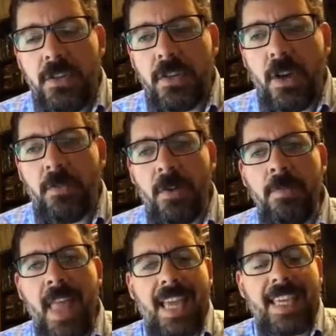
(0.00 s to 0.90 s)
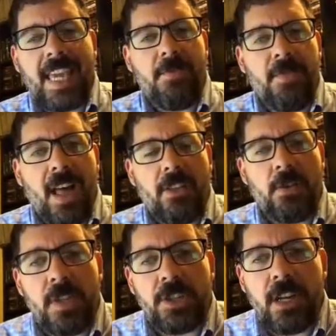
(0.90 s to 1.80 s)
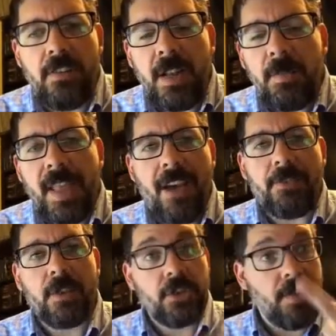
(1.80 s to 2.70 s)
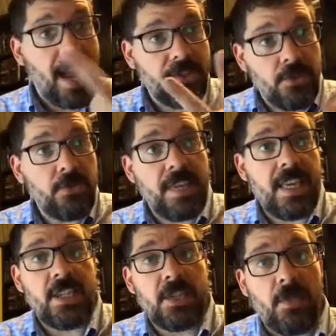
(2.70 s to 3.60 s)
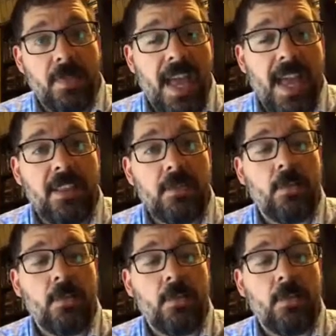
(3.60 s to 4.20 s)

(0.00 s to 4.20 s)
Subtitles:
So from that key file that we generated, we have to extract 2 keys from that.